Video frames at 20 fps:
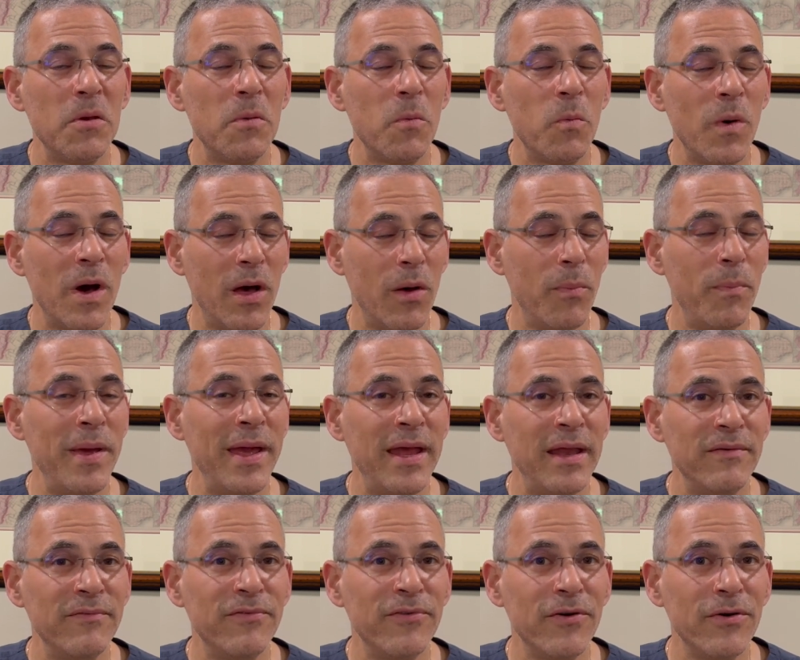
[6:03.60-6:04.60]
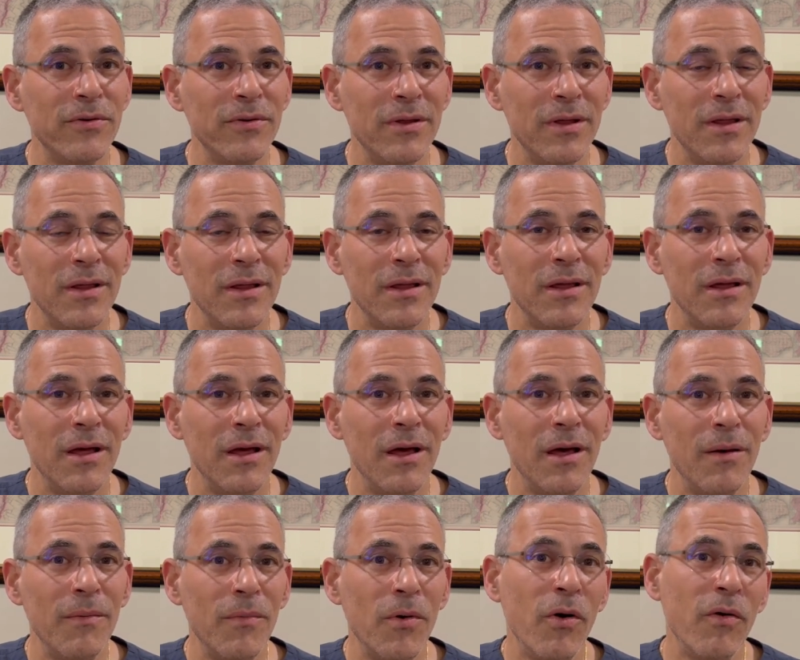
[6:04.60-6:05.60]
while painful,
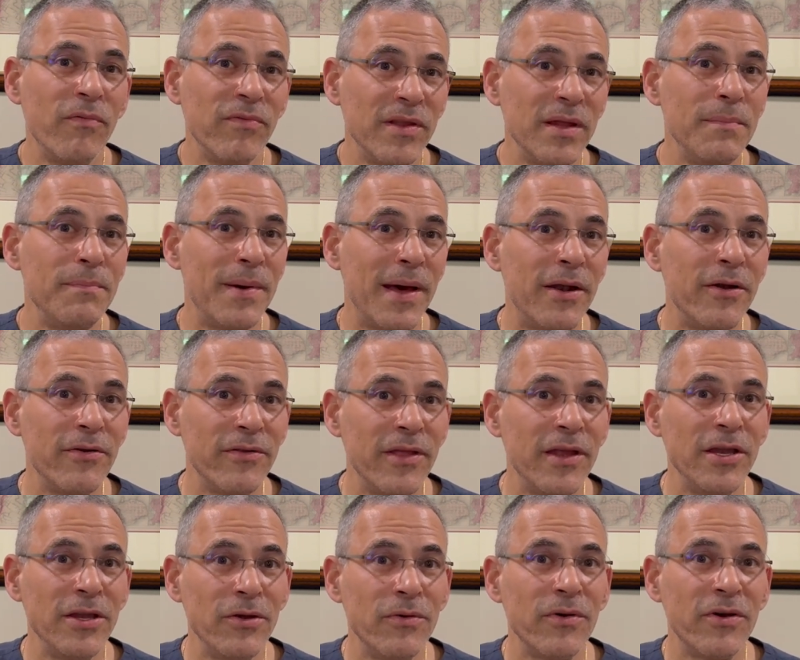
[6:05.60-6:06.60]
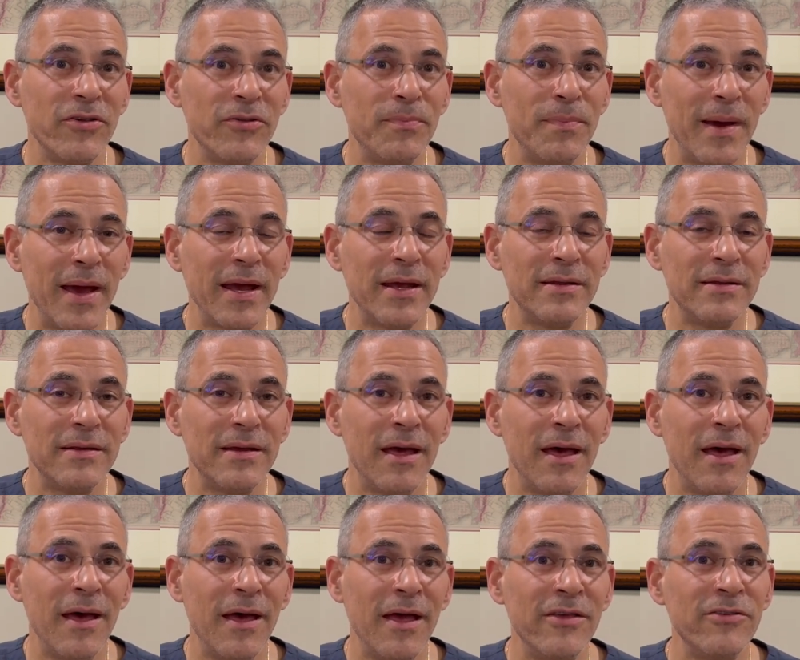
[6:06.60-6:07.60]
hopefully better than you expect,
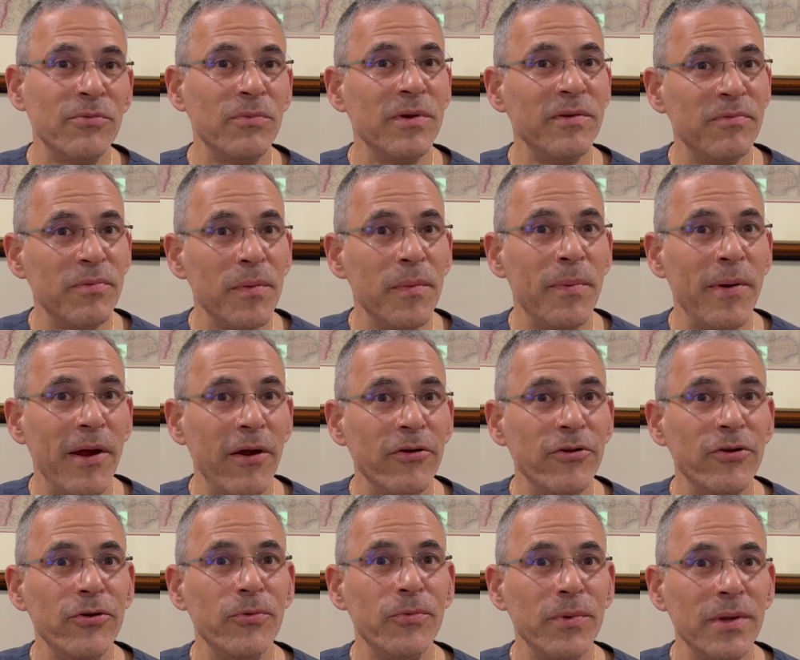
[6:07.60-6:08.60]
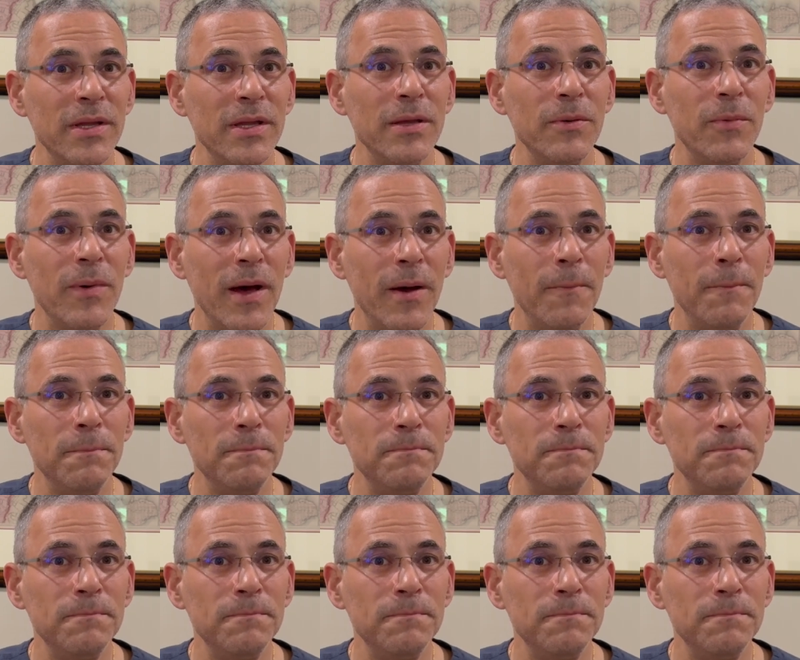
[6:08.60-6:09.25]
as we've prepared you really well.